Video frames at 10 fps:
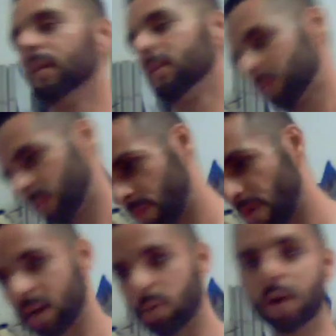Your
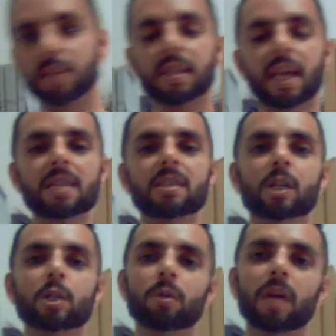body, once again, is going to
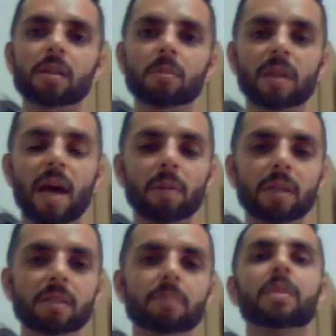slow down the
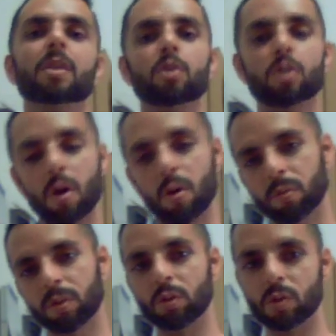metabolism.
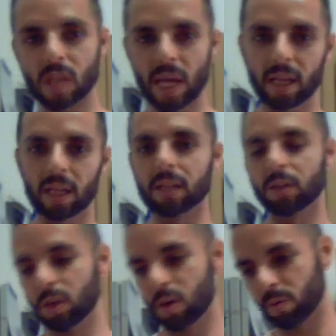So you cycle it.
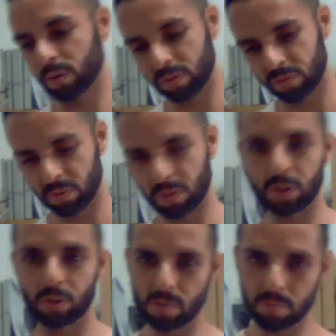You go,
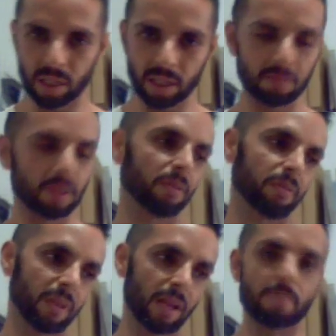you deplete,
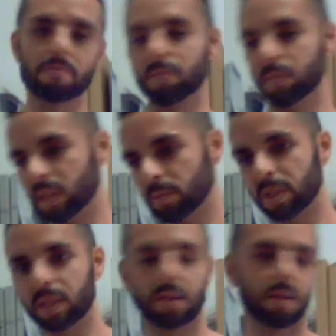fill up.
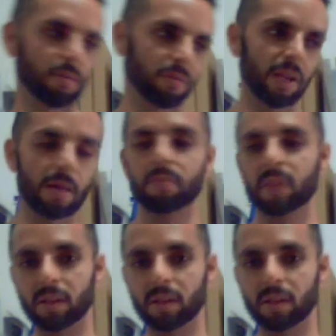Deplete, fill up.